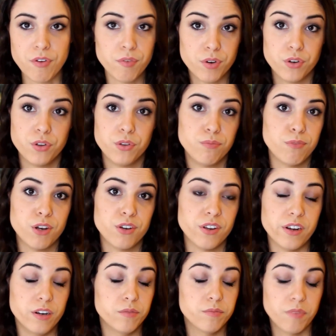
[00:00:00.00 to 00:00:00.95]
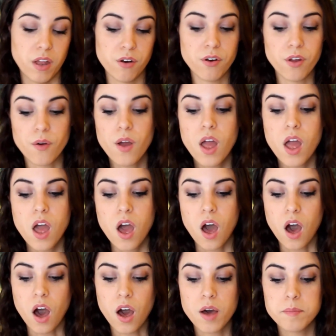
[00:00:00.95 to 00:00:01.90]
I've never done tarot. I don't know.
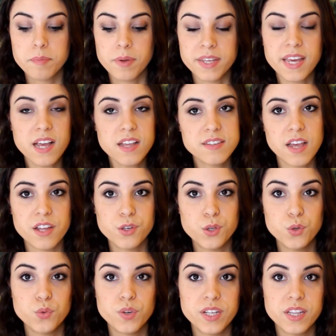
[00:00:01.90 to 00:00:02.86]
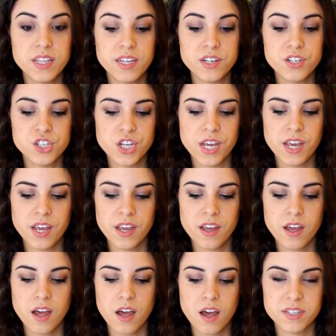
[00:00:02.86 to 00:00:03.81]
But yes, I do read the I
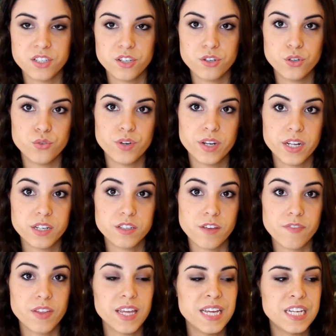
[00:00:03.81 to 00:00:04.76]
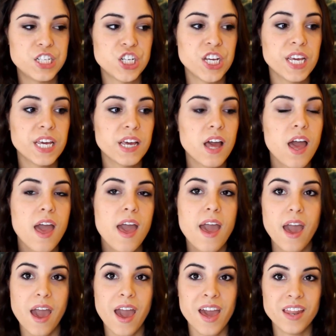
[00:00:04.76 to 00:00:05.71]
Ching. I still do readings of the I Ching.
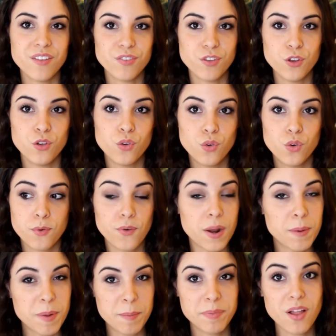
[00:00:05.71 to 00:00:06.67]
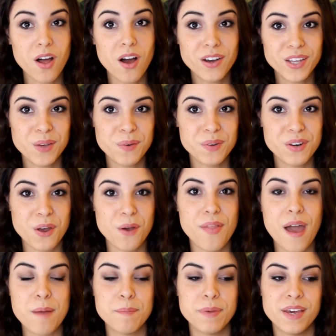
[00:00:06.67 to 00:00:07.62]
And if you read my blog, you would
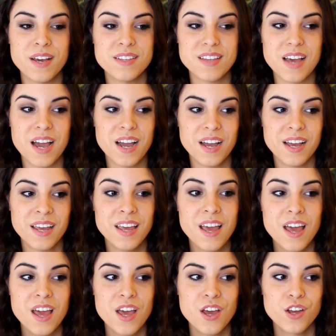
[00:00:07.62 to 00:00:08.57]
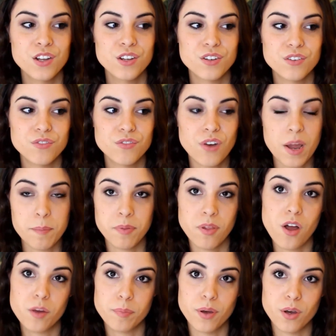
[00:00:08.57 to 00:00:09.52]
know that, because I
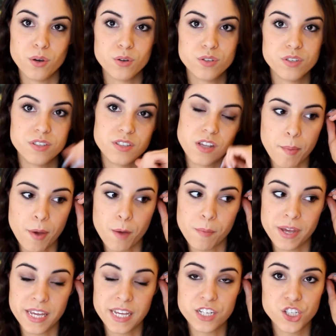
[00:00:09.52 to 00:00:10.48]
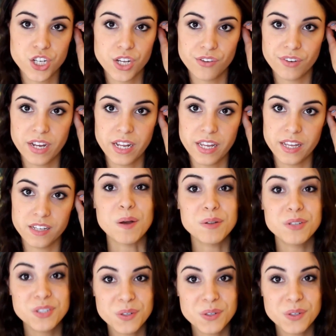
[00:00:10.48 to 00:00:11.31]
write blog posts about my I Ching reading.